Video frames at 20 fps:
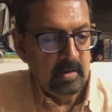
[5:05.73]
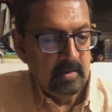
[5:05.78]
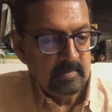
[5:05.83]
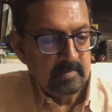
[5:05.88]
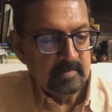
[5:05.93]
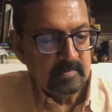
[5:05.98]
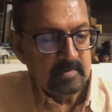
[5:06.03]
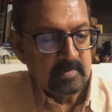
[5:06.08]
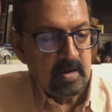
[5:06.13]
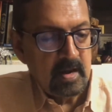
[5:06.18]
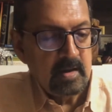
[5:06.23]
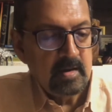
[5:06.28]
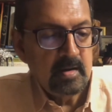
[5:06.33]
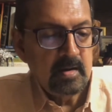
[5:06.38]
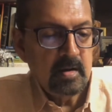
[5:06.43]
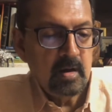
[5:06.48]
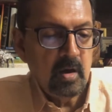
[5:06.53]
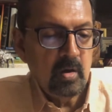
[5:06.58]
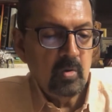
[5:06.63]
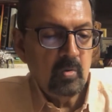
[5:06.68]

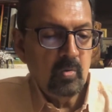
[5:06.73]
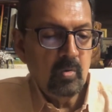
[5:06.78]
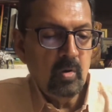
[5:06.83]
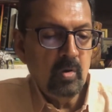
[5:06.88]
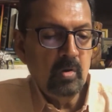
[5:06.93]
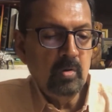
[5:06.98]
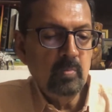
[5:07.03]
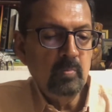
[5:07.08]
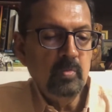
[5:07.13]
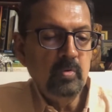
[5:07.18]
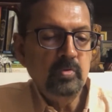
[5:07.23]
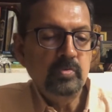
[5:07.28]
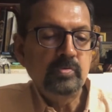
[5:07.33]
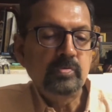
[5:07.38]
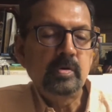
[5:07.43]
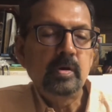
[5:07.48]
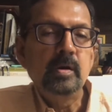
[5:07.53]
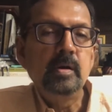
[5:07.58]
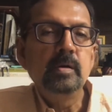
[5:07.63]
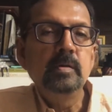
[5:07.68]
Stand now
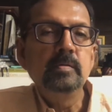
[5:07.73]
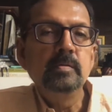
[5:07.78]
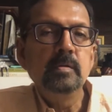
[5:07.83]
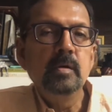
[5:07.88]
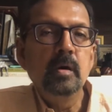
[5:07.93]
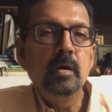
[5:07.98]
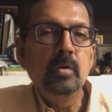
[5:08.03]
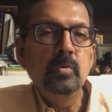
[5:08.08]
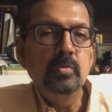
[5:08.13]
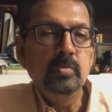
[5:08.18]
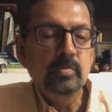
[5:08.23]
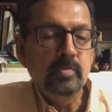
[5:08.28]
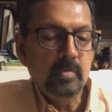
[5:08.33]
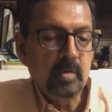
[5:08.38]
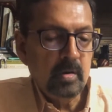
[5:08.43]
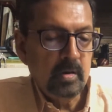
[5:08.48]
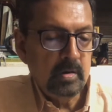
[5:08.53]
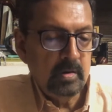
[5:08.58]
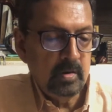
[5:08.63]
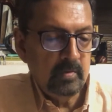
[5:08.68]
almost at
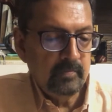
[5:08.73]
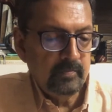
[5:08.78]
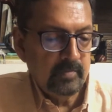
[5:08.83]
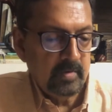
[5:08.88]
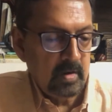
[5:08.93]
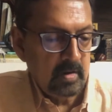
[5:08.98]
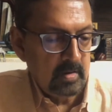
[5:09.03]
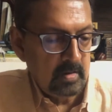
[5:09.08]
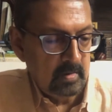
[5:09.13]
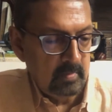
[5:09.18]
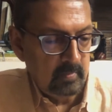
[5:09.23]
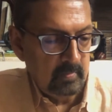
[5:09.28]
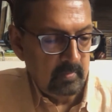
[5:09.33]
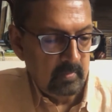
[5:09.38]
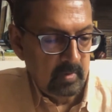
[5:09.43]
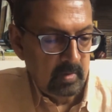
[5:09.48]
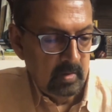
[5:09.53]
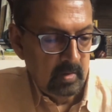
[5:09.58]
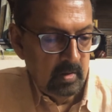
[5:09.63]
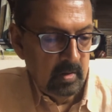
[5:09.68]
outside of
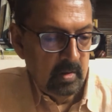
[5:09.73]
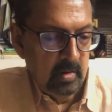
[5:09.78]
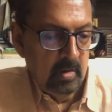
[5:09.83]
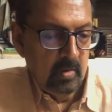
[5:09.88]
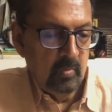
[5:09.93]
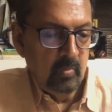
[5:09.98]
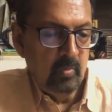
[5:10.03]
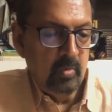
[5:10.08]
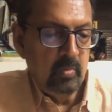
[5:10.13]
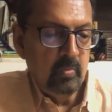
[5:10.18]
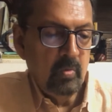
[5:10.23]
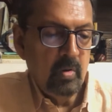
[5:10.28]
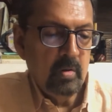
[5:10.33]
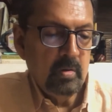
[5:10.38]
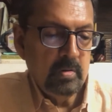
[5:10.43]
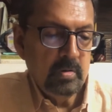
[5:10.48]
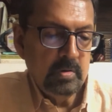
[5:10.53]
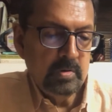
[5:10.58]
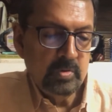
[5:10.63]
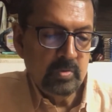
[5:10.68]
time. We
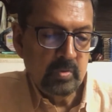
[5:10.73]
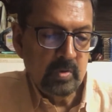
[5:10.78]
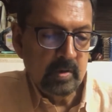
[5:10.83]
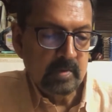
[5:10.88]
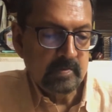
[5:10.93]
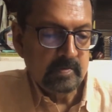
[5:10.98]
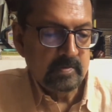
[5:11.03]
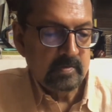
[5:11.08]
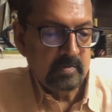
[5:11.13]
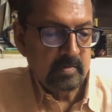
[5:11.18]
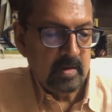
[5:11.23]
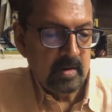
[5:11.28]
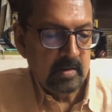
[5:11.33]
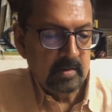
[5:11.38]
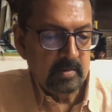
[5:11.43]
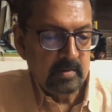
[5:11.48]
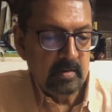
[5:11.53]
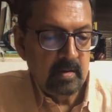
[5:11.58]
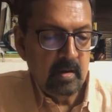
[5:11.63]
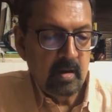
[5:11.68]
want to
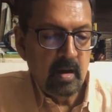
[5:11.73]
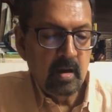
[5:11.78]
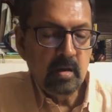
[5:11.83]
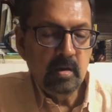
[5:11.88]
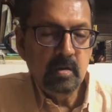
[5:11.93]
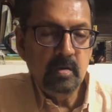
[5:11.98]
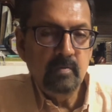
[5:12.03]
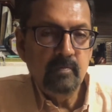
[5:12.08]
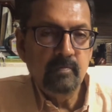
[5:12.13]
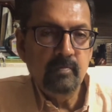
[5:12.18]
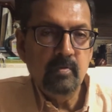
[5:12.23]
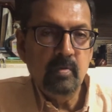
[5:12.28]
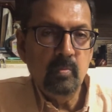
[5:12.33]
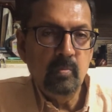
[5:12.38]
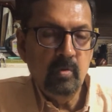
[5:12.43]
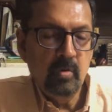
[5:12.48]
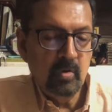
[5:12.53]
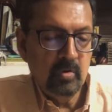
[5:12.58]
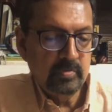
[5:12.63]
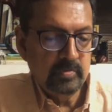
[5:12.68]
extract life
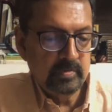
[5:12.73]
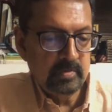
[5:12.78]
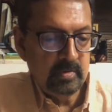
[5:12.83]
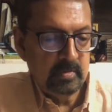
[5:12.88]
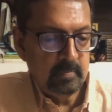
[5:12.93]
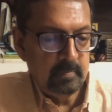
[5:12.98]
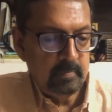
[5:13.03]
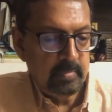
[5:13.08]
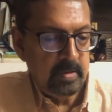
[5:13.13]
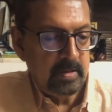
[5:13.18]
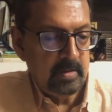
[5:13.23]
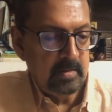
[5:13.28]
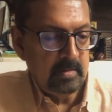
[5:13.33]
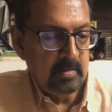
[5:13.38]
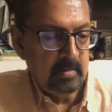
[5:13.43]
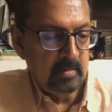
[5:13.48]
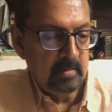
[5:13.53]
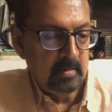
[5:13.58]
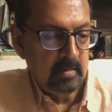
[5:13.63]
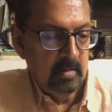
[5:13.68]
from loss and
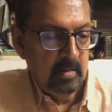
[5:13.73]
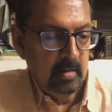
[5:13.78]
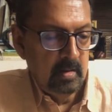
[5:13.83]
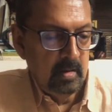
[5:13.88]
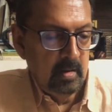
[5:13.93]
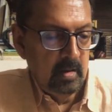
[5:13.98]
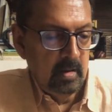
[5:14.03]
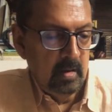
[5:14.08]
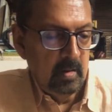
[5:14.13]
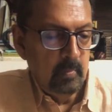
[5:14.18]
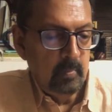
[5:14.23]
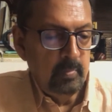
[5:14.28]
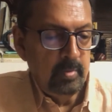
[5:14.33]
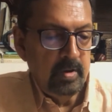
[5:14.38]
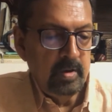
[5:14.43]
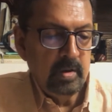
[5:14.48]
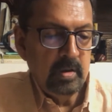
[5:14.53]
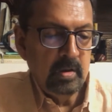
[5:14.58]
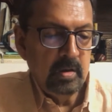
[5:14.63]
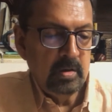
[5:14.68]
pain,
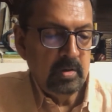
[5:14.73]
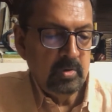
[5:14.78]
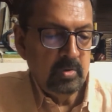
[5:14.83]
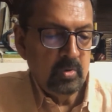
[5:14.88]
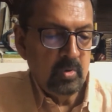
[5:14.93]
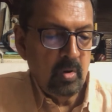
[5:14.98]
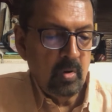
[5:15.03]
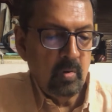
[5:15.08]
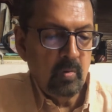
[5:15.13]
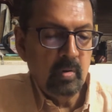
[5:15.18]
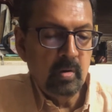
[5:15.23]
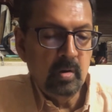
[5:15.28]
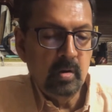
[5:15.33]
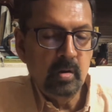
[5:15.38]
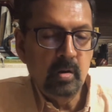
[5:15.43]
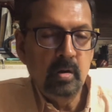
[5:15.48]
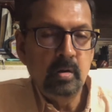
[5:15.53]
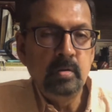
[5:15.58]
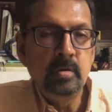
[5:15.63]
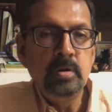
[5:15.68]
bring into
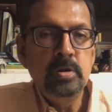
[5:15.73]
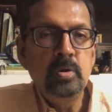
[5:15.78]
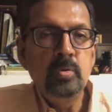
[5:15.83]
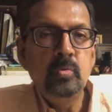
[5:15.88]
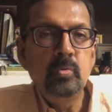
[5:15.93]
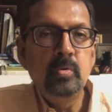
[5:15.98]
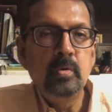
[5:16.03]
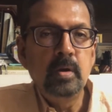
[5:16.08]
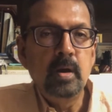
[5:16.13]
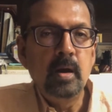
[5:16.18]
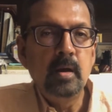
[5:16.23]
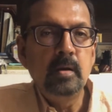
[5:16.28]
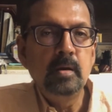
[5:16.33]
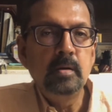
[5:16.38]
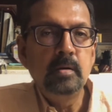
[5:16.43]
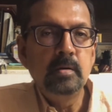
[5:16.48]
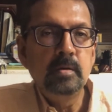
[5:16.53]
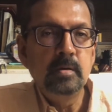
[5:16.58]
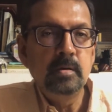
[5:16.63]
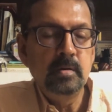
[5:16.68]
our new
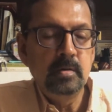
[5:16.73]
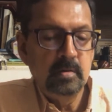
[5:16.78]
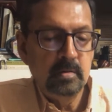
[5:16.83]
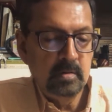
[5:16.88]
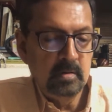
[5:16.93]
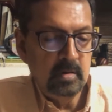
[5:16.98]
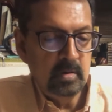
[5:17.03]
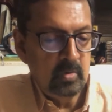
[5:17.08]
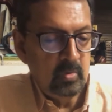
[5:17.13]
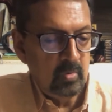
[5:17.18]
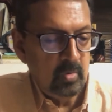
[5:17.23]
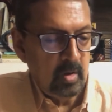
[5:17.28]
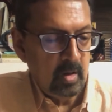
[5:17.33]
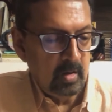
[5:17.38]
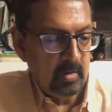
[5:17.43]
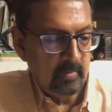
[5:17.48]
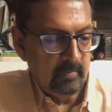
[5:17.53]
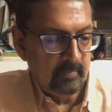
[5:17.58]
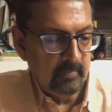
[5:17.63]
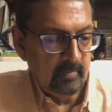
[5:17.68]
reality, new
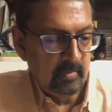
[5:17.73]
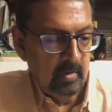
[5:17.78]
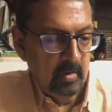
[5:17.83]
love.